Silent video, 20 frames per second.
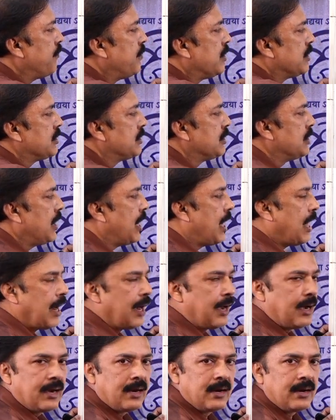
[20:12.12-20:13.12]
BC are
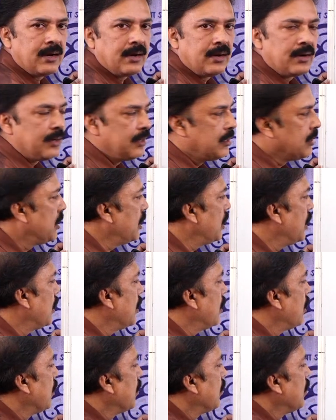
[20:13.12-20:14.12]

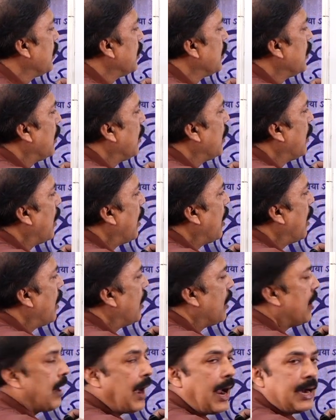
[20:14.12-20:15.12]
the
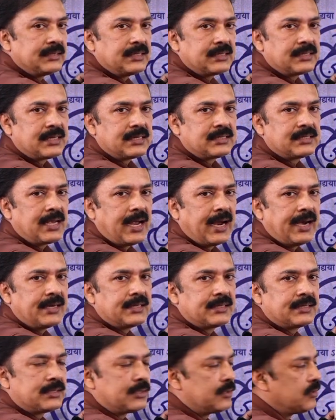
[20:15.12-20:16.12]
adjacent
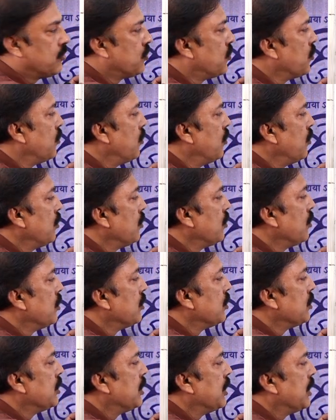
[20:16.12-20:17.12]
sides to
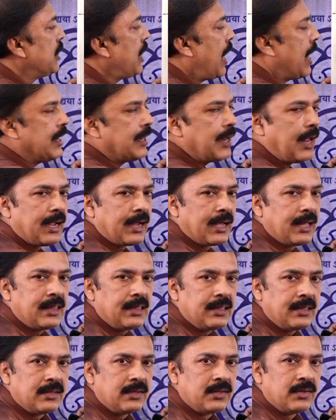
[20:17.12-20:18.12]
the right
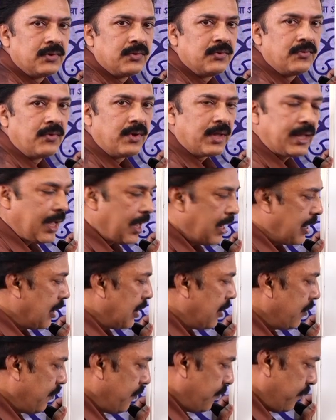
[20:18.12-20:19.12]
angle, we can
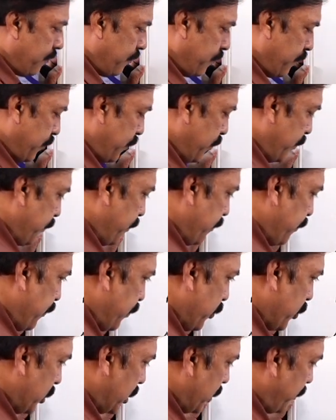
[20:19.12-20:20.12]

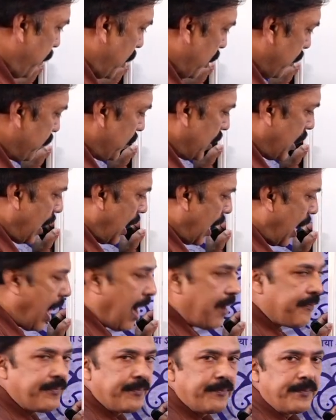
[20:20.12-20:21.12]
put the formula
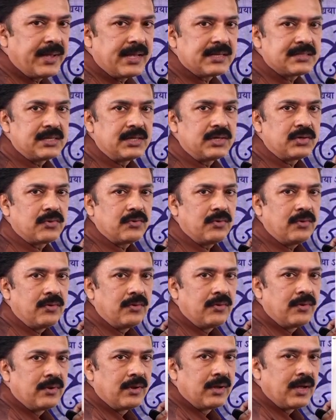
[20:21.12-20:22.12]
half base into
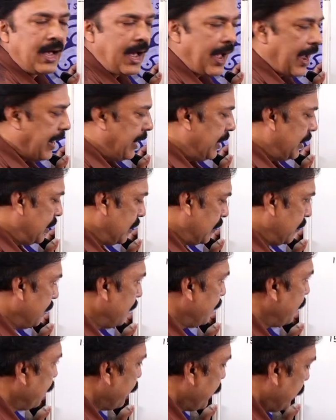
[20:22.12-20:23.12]
height,
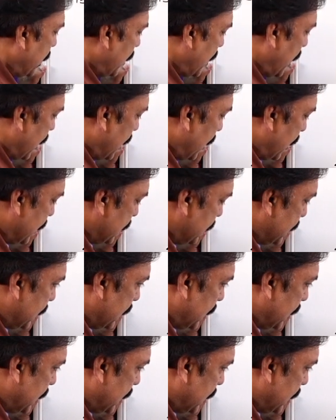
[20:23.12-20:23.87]
that is